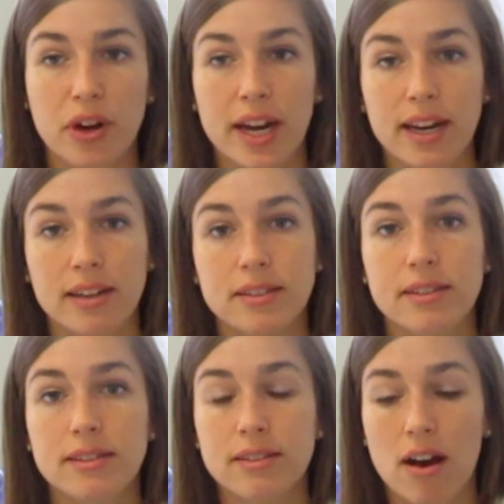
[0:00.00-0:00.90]

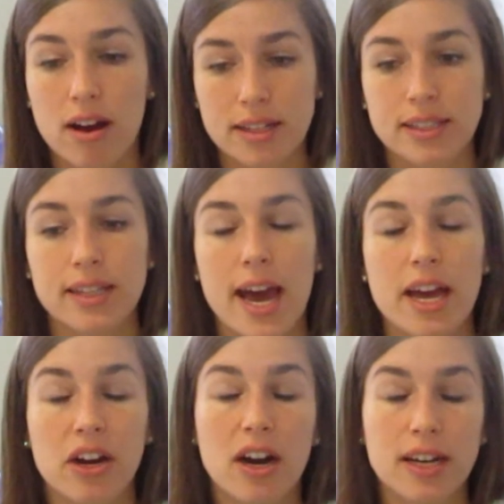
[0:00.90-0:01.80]
trainings on
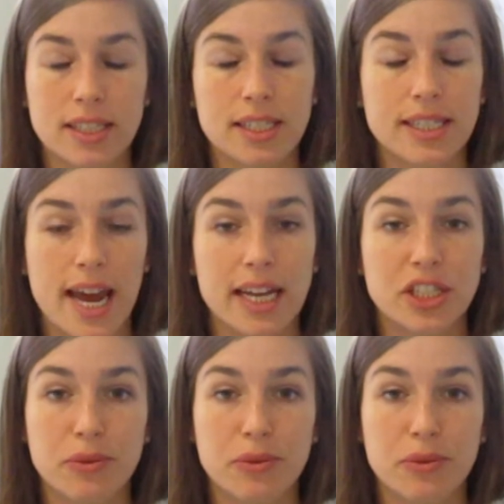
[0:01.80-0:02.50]
site across the state,